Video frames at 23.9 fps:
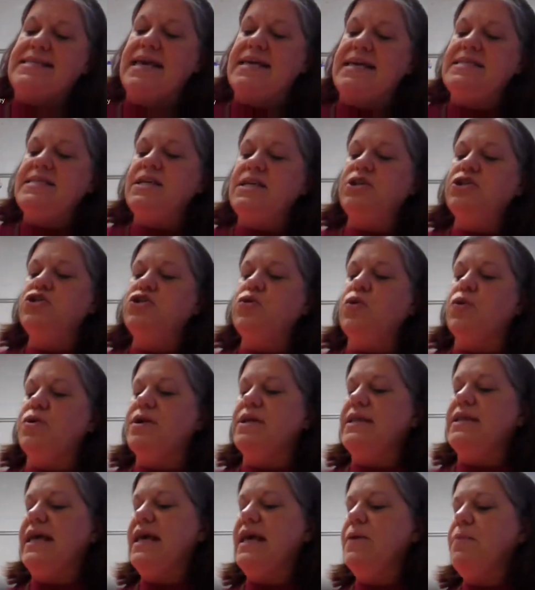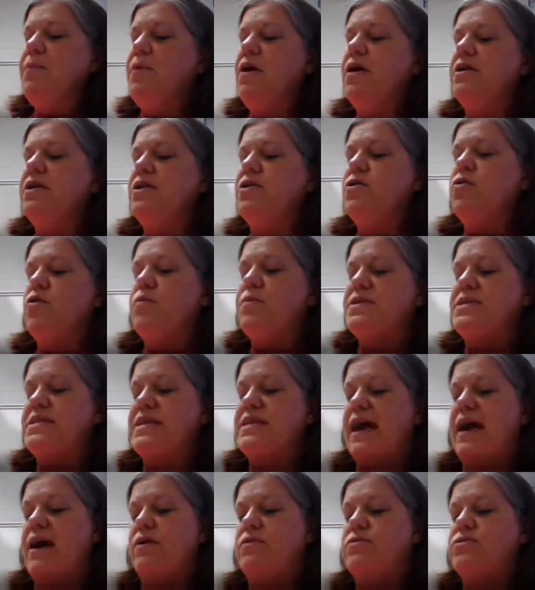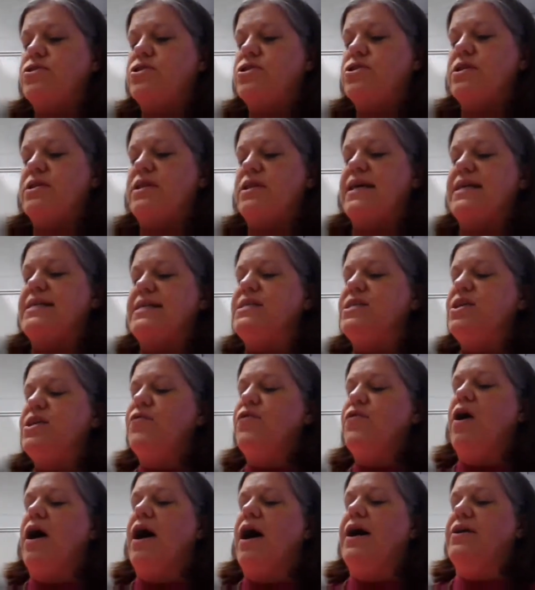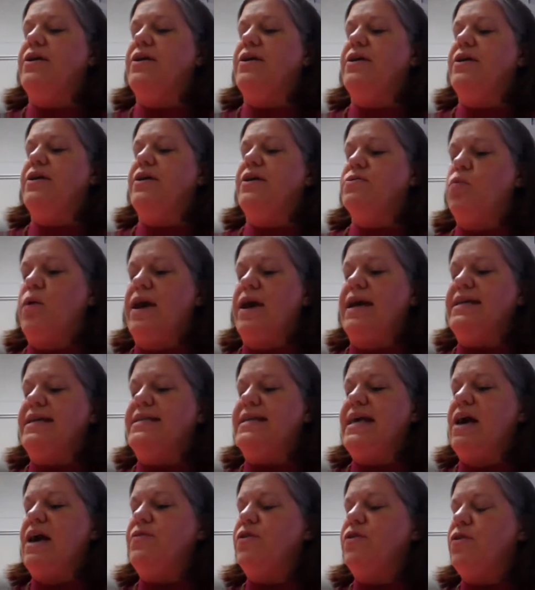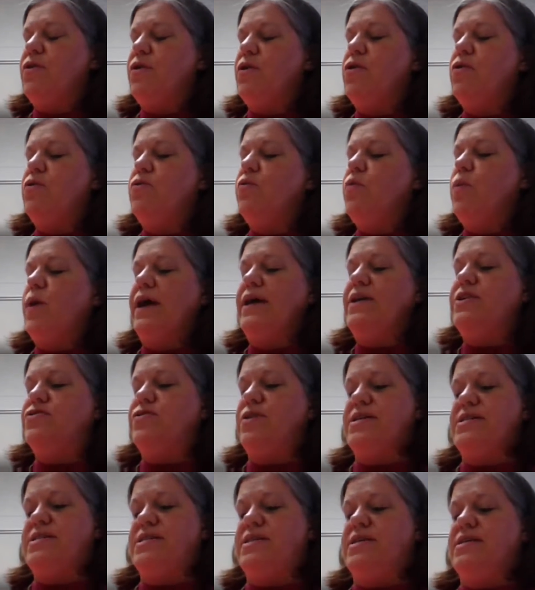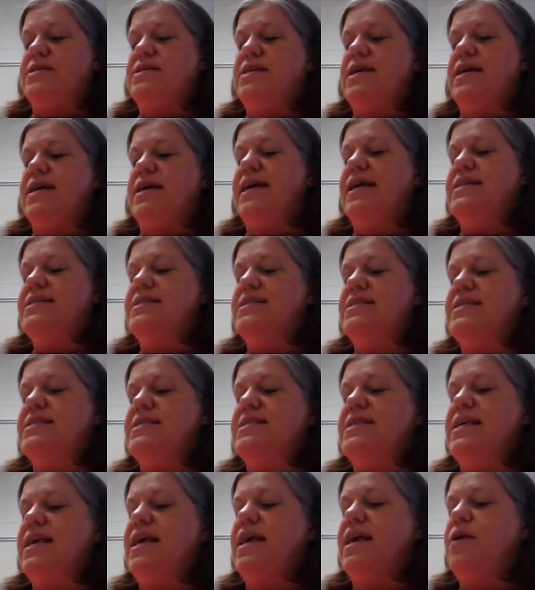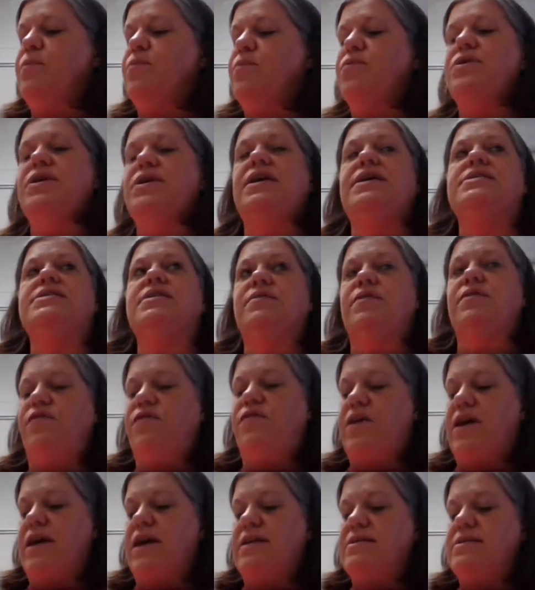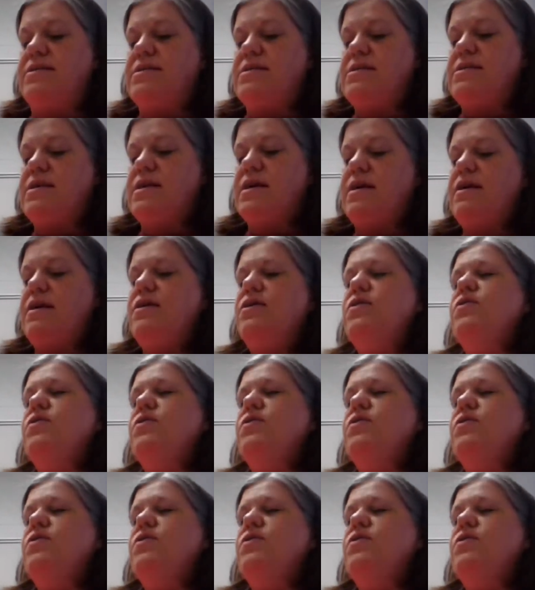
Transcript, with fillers: Daisy and Jordan lay upon an enormous couch, like silver idols, weighing down their own white dresses against the singing breeze of the fans.